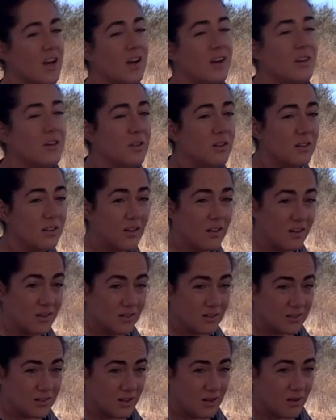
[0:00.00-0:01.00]
You can
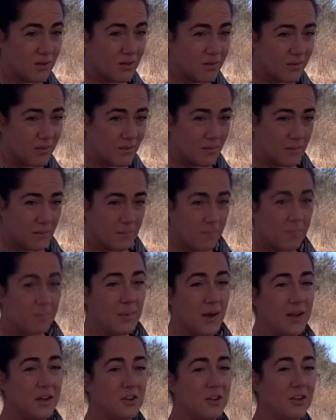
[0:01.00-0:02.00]
also
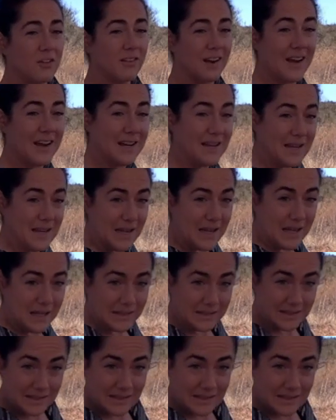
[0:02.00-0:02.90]
bend your right knee.